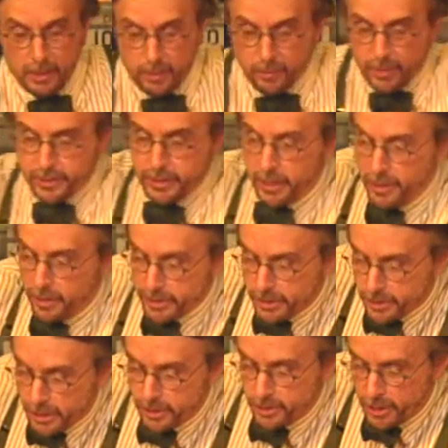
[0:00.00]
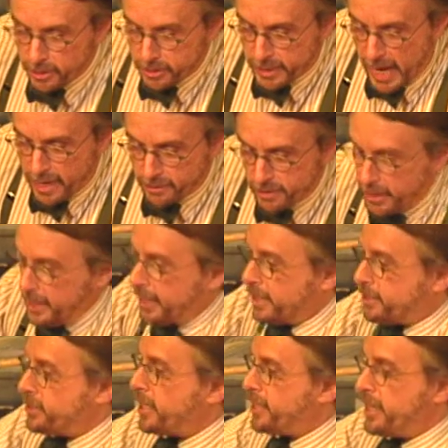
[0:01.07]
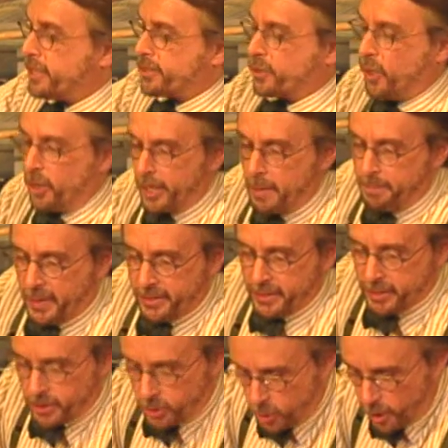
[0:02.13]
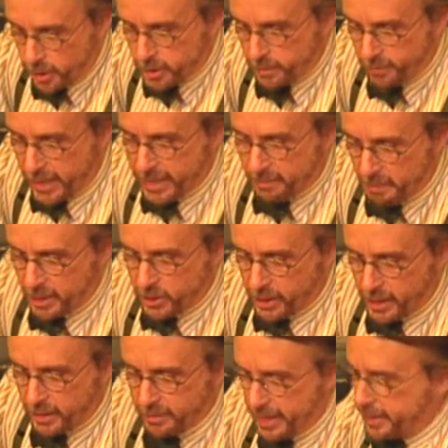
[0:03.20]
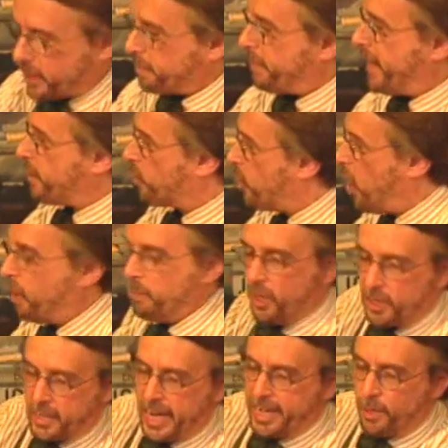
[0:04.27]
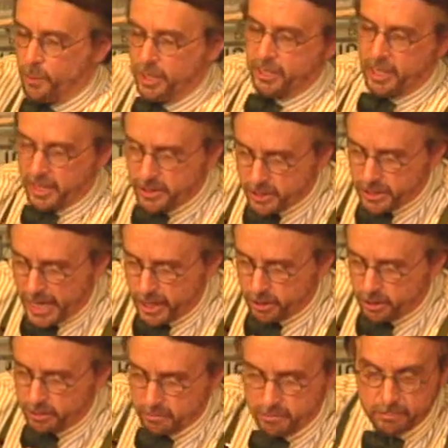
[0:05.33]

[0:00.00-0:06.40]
Well, do you know that since your death, a city has grown up on the shores of Lake Michigan that could make Rome look like a whistling station?